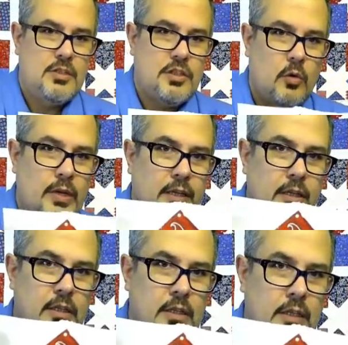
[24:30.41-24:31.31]

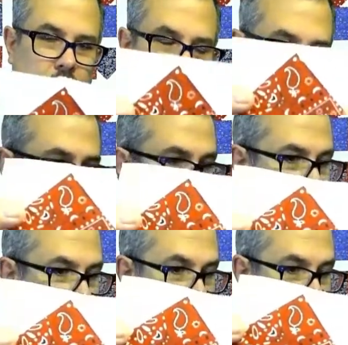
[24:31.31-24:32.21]
sewing a
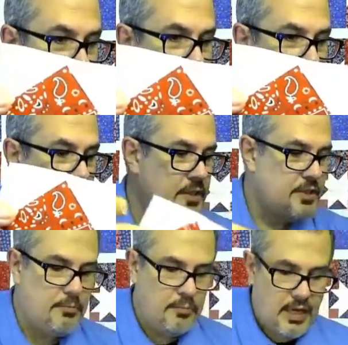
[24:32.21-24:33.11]
lot smaller
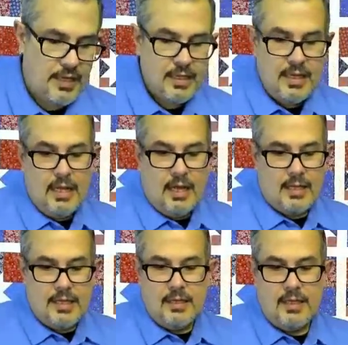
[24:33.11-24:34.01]
pieces. But
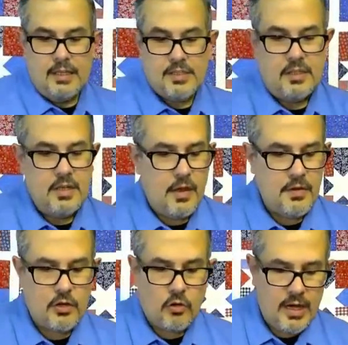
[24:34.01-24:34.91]
again, it's
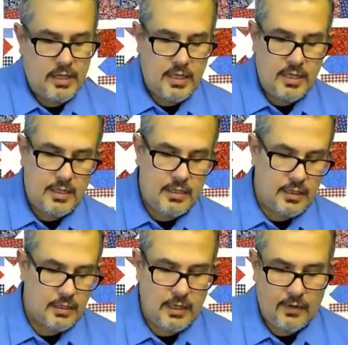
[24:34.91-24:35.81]
another great kit.